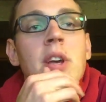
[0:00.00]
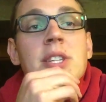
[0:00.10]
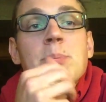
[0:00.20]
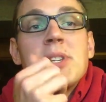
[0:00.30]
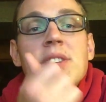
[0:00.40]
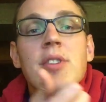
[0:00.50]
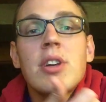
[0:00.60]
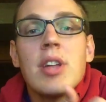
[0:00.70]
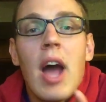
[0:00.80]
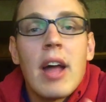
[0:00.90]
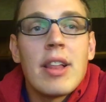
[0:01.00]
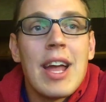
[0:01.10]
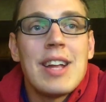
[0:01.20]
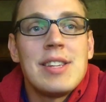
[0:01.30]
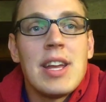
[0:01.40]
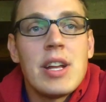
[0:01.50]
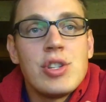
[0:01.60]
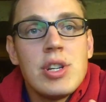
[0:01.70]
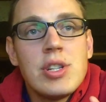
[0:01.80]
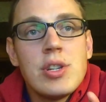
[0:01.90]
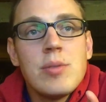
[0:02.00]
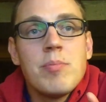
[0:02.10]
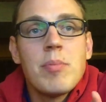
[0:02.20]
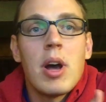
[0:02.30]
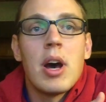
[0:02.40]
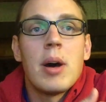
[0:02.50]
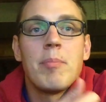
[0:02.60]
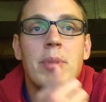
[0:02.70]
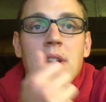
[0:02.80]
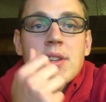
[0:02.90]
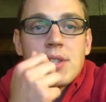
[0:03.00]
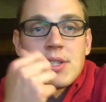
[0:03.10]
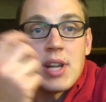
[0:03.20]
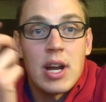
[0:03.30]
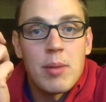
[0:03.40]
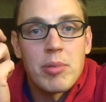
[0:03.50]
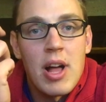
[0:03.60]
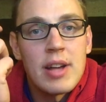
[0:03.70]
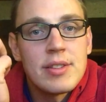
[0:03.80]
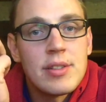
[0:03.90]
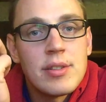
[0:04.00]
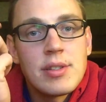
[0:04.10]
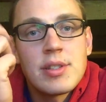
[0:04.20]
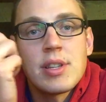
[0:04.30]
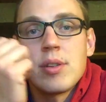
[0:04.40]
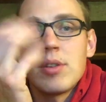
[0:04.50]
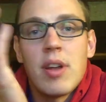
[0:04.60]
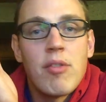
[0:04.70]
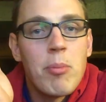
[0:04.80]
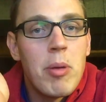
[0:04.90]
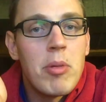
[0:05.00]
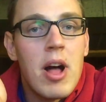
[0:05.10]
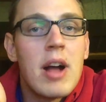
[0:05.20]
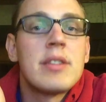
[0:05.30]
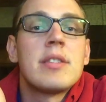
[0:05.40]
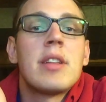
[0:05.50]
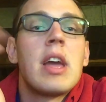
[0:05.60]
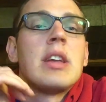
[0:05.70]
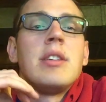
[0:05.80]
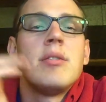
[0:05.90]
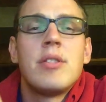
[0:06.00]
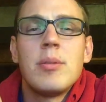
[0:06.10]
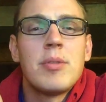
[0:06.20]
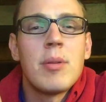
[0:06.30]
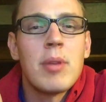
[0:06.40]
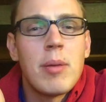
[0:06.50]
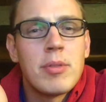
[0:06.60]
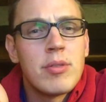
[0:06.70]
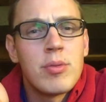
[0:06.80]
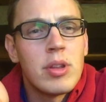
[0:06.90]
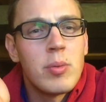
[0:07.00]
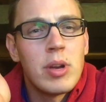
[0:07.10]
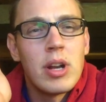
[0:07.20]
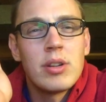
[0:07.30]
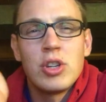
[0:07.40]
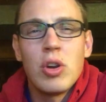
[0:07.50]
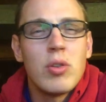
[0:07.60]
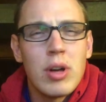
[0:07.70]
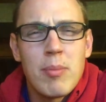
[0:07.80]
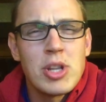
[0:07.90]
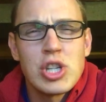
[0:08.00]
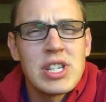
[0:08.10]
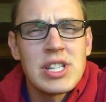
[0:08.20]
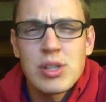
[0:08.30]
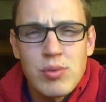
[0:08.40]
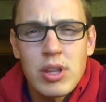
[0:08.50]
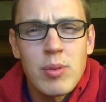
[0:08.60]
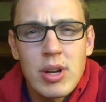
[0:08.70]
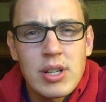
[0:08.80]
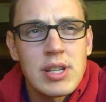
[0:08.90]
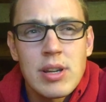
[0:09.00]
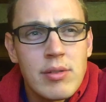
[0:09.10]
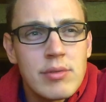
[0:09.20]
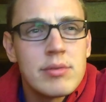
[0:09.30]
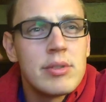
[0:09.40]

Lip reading: specifically, I like TangiTube because it's not going to block students. It'll never be blocked. Like YouTube sometimes is really weird. Google Images is really weird too.